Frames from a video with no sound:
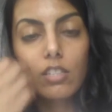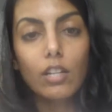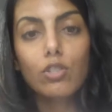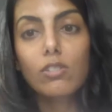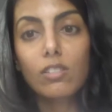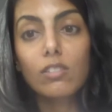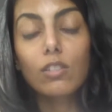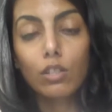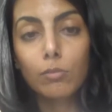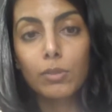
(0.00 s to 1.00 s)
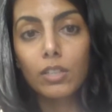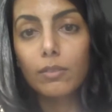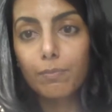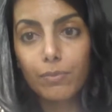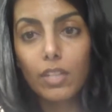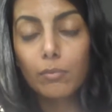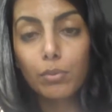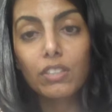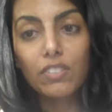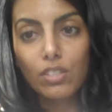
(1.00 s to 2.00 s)
not just this year, but in
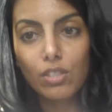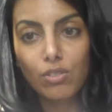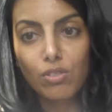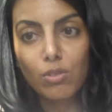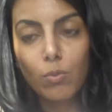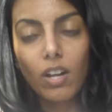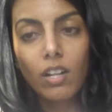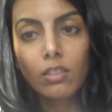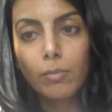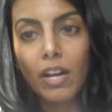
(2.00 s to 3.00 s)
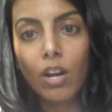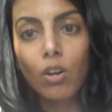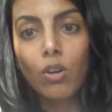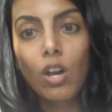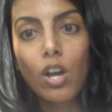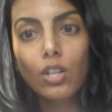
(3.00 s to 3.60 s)
previous years as well, about,